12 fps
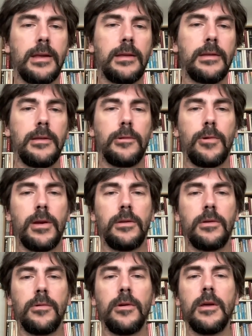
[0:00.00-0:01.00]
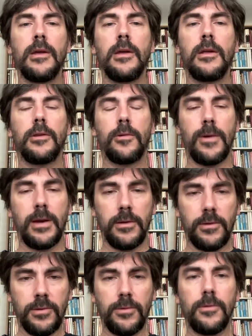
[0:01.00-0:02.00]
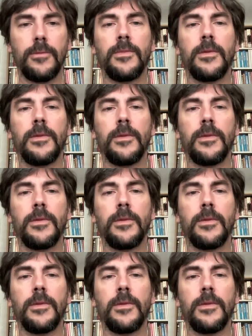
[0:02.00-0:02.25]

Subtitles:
1922,